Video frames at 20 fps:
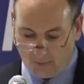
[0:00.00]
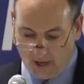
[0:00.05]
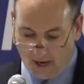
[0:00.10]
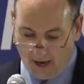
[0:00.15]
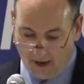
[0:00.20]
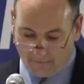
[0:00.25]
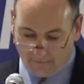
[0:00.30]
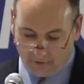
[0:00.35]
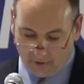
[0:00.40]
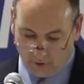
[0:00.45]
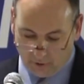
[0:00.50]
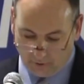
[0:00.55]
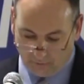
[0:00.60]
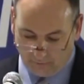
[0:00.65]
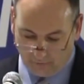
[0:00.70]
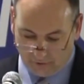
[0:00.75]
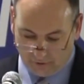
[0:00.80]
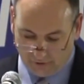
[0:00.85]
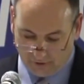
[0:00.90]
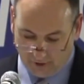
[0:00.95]
On behalf of the
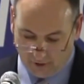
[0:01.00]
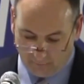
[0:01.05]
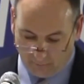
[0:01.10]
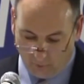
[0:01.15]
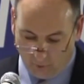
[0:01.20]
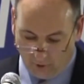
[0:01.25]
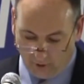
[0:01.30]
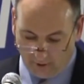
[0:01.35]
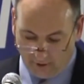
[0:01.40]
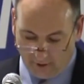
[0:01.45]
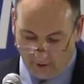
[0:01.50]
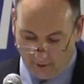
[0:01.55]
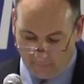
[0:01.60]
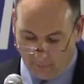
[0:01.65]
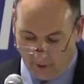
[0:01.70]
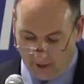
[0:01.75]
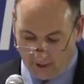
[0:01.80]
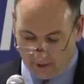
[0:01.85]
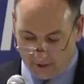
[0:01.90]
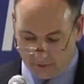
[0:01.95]
University of Portland,
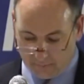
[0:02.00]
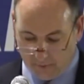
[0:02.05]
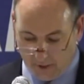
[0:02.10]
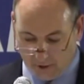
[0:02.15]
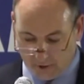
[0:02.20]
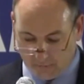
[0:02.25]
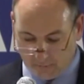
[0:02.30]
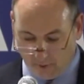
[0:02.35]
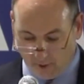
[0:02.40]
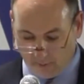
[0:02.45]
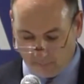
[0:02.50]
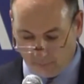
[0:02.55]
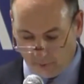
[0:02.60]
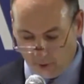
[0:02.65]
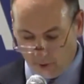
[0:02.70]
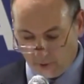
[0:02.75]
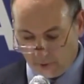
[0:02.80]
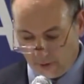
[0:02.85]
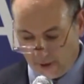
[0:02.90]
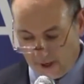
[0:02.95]
our Pilots Baseball
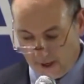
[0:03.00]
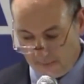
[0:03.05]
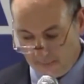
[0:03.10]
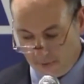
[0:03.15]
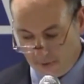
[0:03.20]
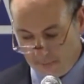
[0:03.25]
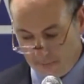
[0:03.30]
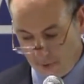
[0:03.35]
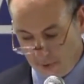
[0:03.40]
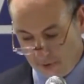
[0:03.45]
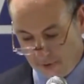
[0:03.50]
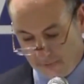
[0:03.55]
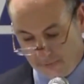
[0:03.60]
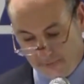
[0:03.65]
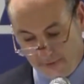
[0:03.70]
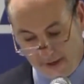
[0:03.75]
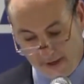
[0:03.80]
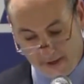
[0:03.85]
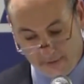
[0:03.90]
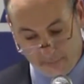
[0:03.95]
program, the
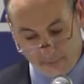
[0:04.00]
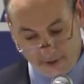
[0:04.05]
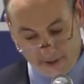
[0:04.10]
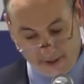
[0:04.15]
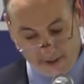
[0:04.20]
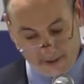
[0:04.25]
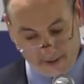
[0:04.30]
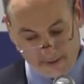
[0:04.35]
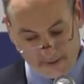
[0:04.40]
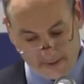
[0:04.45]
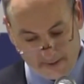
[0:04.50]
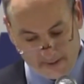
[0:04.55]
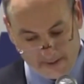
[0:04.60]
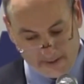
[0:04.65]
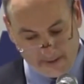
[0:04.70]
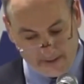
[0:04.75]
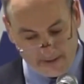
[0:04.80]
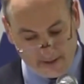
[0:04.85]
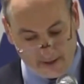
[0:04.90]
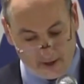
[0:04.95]
Bunda family,
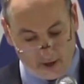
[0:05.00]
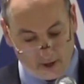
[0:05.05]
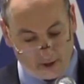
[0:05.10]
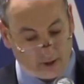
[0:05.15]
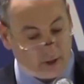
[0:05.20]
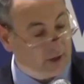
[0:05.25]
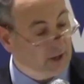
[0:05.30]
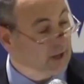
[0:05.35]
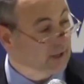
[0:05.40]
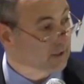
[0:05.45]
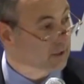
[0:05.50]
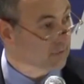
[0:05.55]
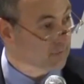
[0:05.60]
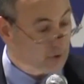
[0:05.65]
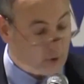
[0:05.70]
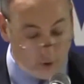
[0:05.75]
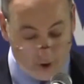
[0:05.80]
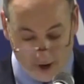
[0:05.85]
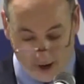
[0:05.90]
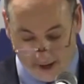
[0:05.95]
and our
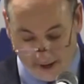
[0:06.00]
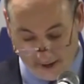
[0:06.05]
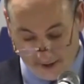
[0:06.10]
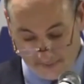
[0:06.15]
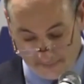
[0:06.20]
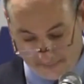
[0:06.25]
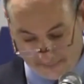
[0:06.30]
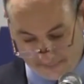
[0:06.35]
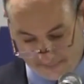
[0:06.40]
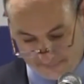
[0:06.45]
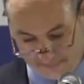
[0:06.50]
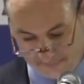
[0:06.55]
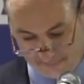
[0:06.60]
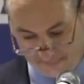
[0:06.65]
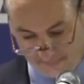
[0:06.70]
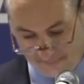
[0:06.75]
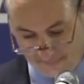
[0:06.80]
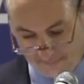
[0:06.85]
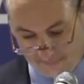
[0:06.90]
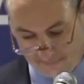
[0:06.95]
collective Ohana,
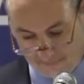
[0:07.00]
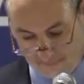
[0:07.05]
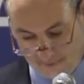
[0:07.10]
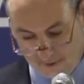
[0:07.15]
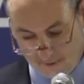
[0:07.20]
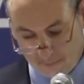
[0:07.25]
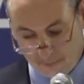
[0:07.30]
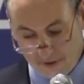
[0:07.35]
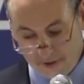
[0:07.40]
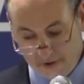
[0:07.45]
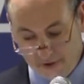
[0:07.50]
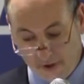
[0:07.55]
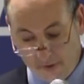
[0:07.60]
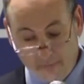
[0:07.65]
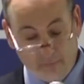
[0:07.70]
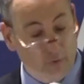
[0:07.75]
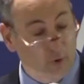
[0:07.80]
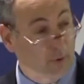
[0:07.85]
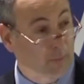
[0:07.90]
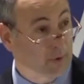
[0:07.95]
please
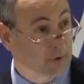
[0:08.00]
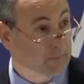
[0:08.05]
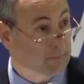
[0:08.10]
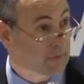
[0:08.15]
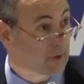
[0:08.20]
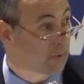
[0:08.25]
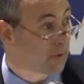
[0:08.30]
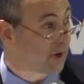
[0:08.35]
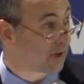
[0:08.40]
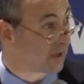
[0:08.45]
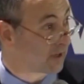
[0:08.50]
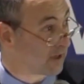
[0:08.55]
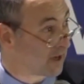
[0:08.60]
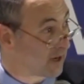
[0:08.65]
come forward and be